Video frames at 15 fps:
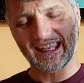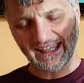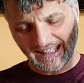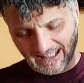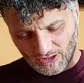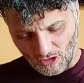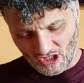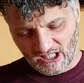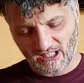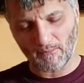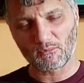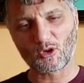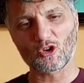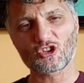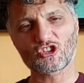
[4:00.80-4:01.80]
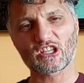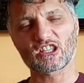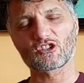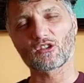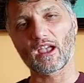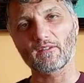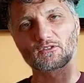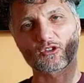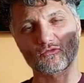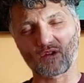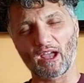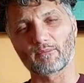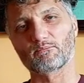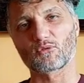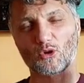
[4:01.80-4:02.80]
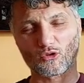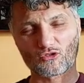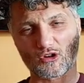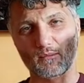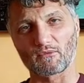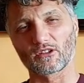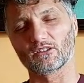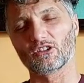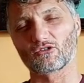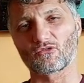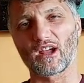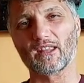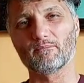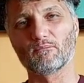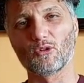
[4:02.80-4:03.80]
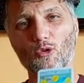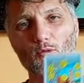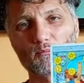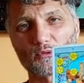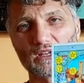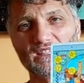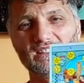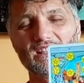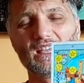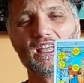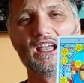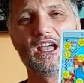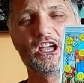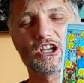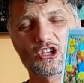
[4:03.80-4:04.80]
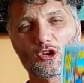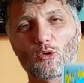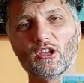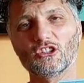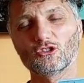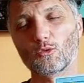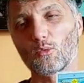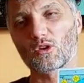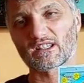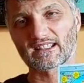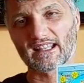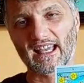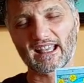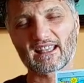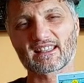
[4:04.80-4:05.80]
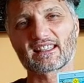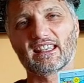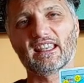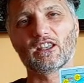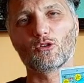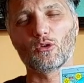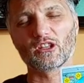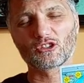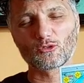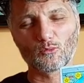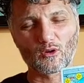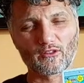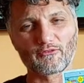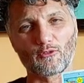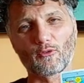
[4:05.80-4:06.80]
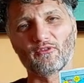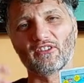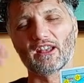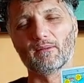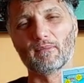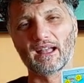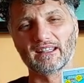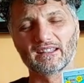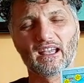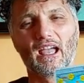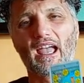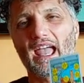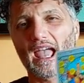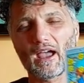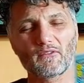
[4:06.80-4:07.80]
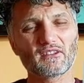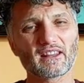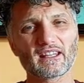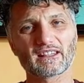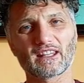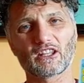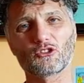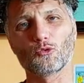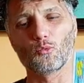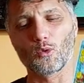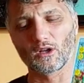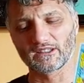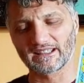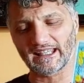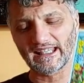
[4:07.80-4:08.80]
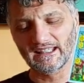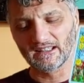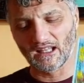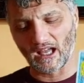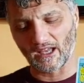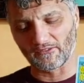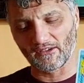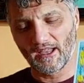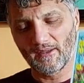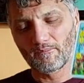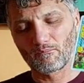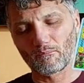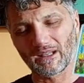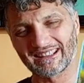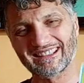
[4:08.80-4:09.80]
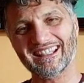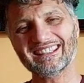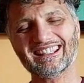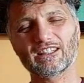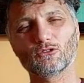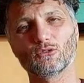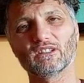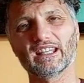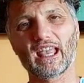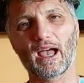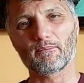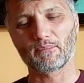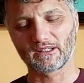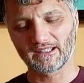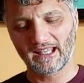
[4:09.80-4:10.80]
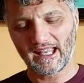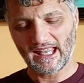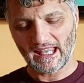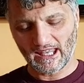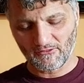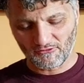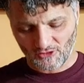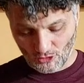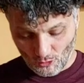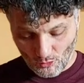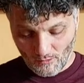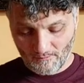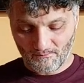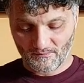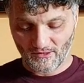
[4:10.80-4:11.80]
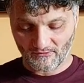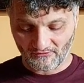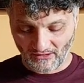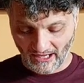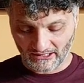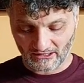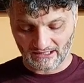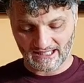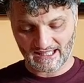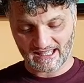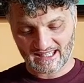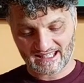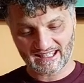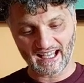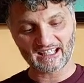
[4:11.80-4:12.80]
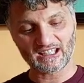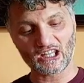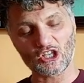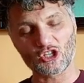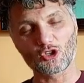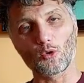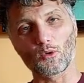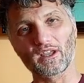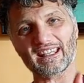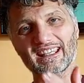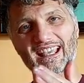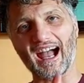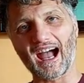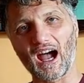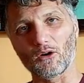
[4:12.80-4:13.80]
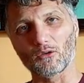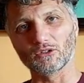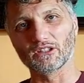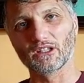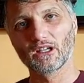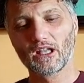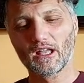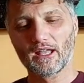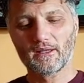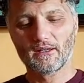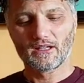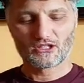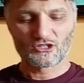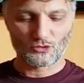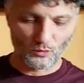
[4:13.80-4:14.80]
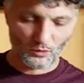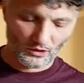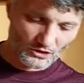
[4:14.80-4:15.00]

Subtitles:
In your subconscious, you have the right program, the right blueprint, going towards legacy, going towards fulfillment, everything that you want in life. But that can only happen if you finally start going out. So